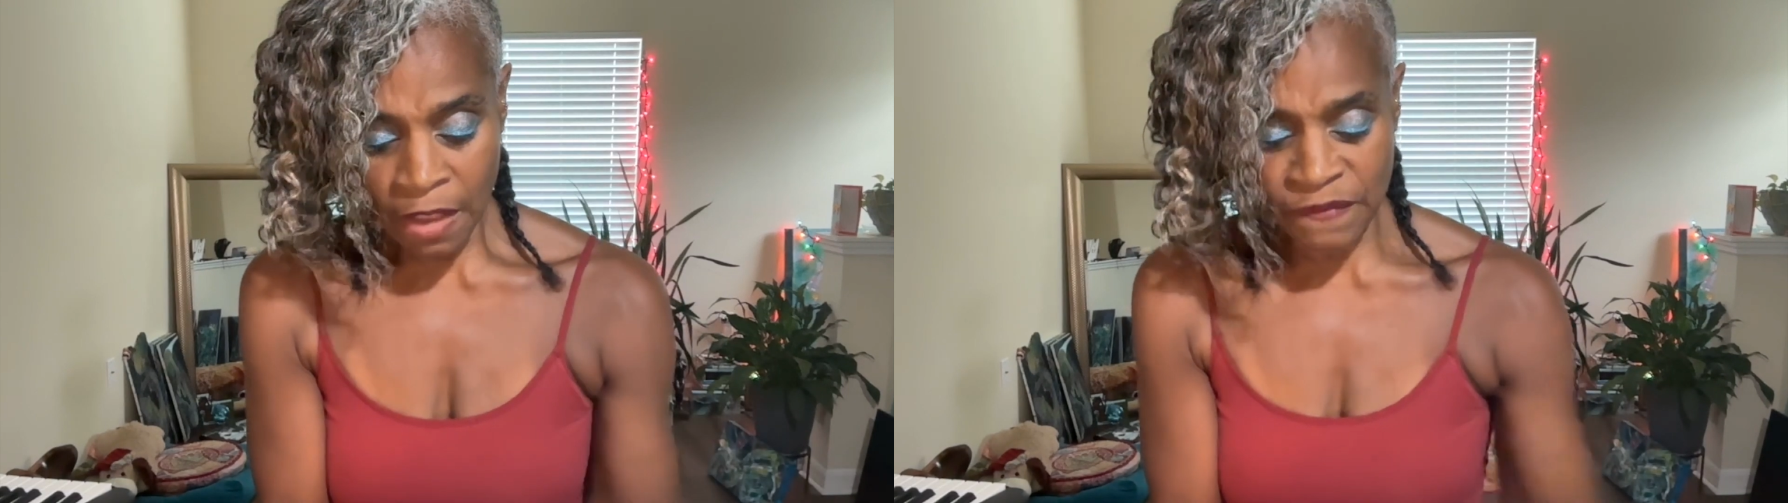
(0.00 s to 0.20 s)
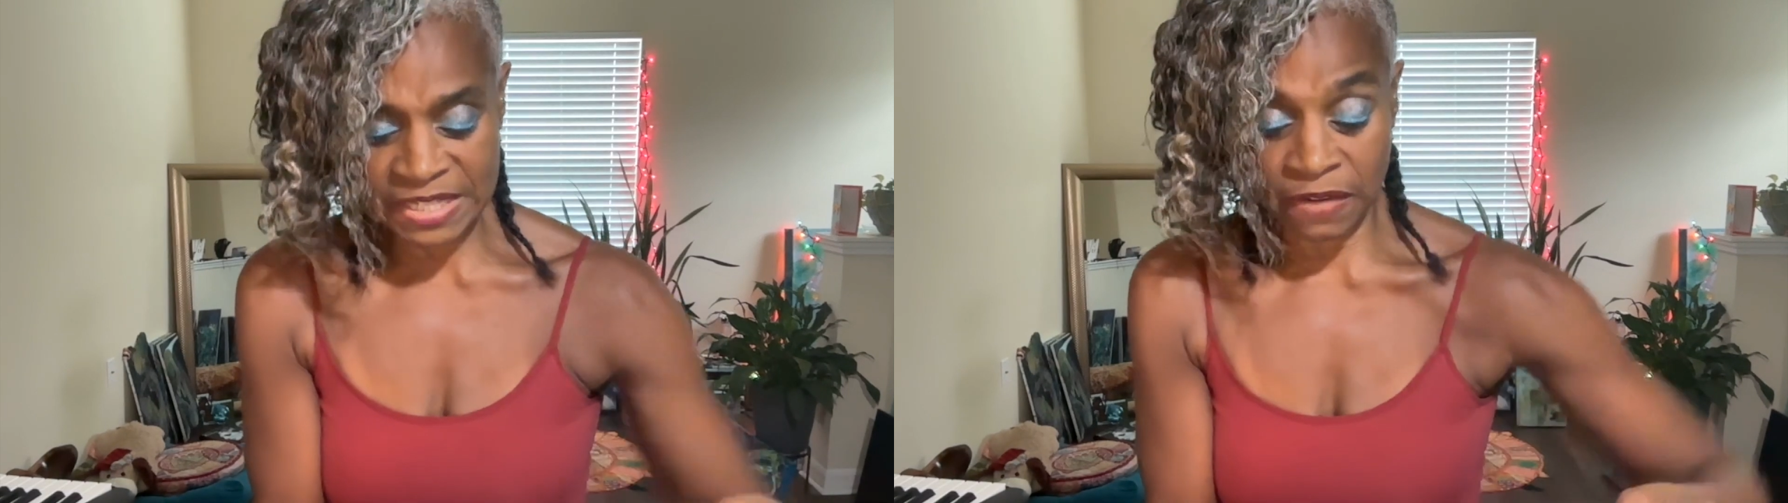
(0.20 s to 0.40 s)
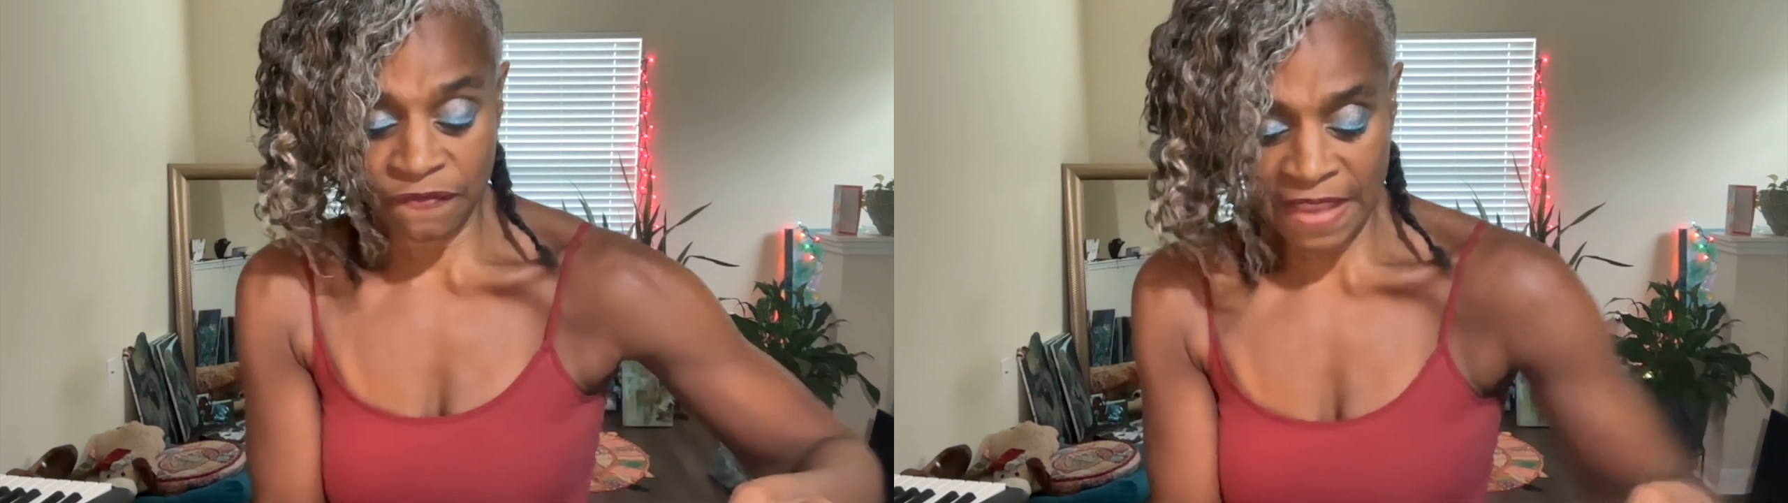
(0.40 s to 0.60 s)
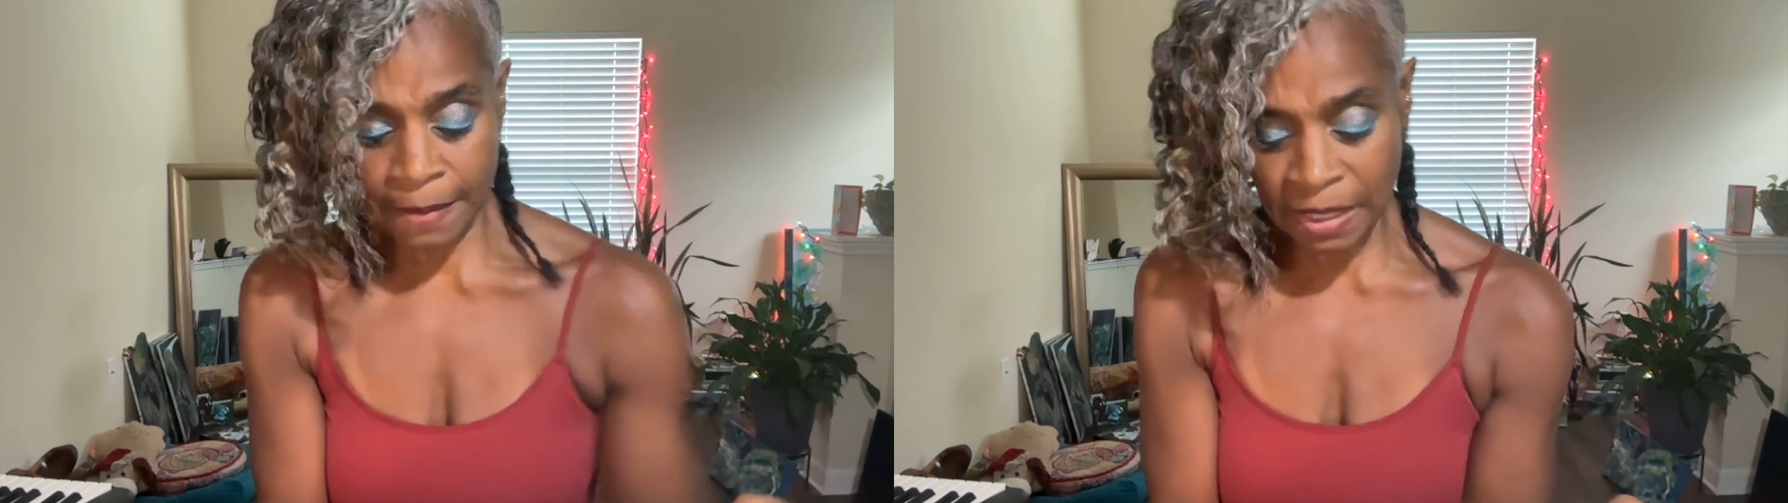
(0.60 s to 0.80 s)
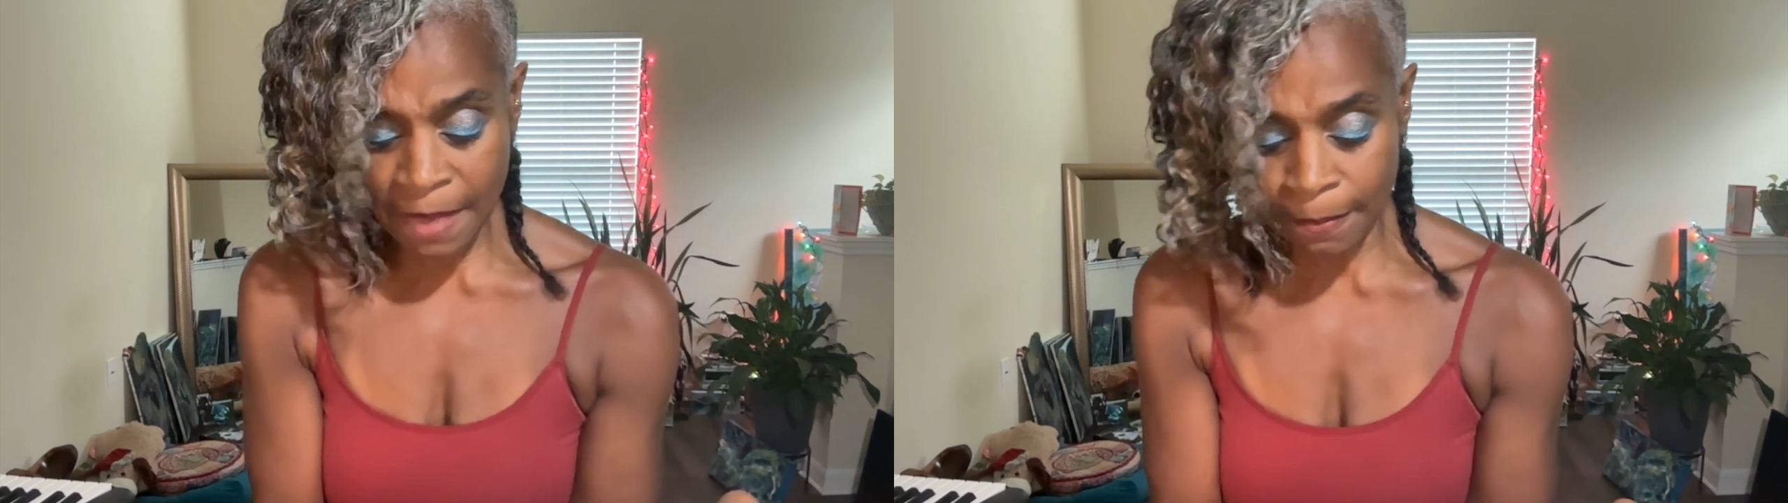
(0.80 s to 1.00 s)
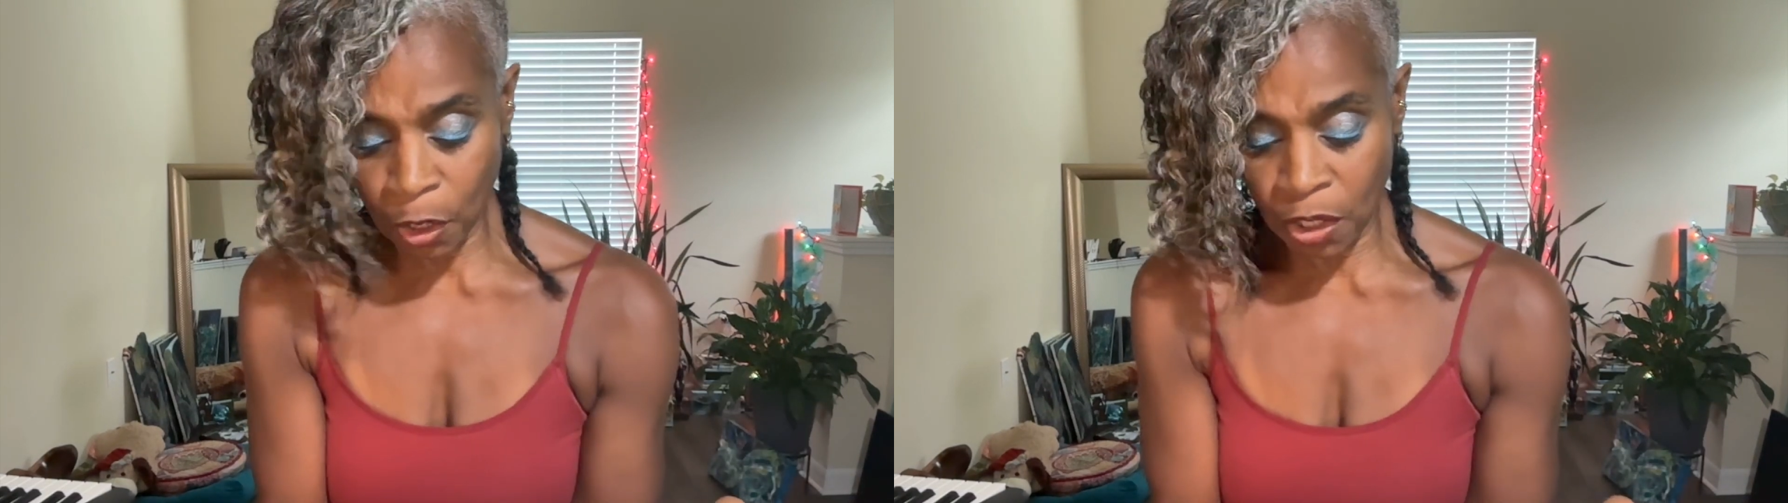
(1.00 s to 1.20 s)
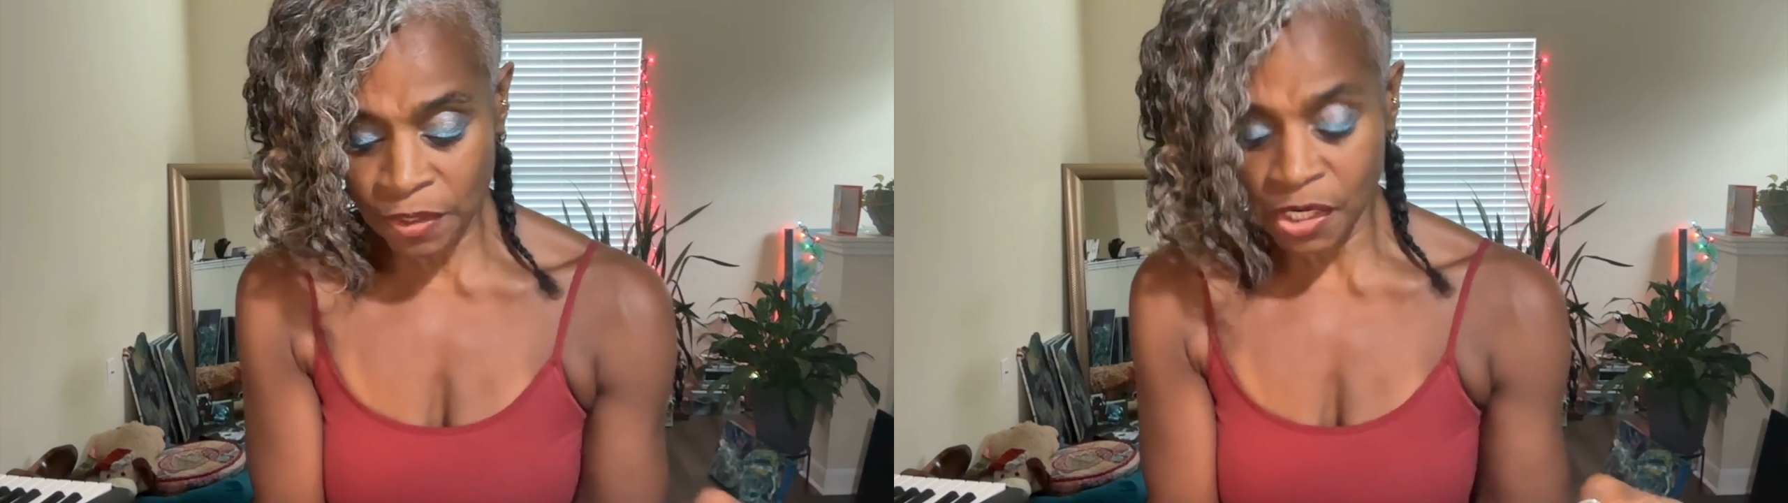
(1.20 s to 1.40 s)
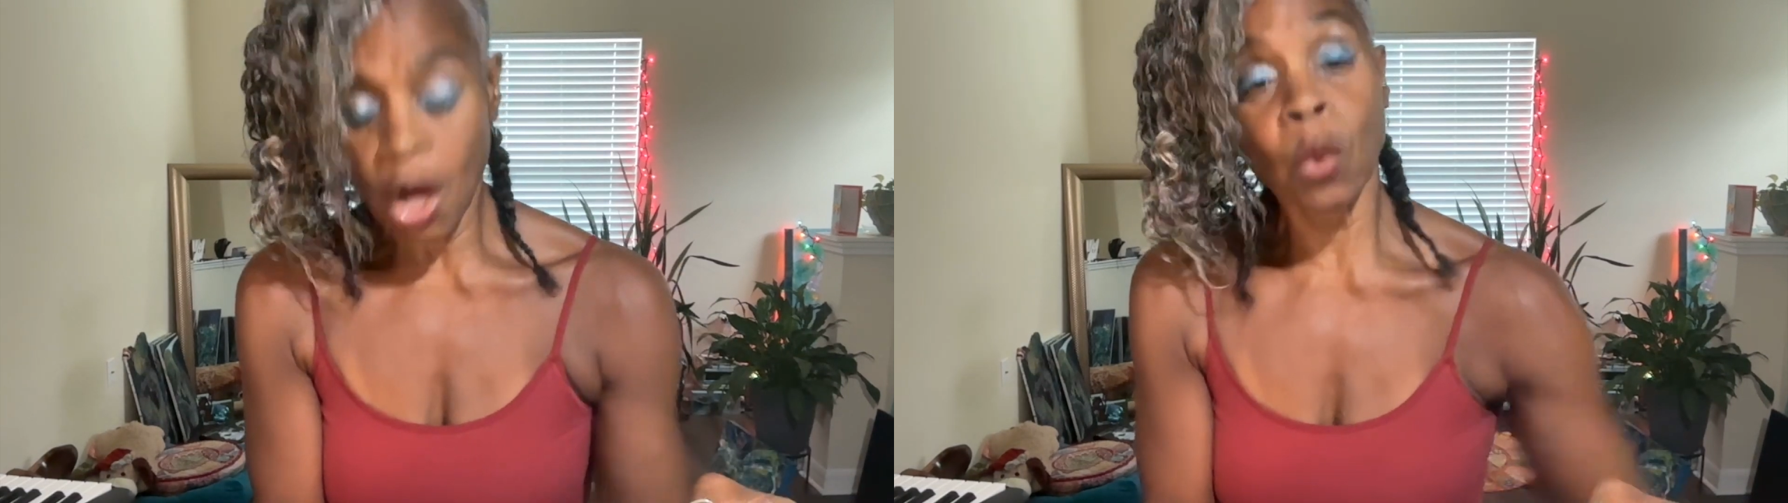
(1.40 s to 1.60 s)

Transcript: visit family members,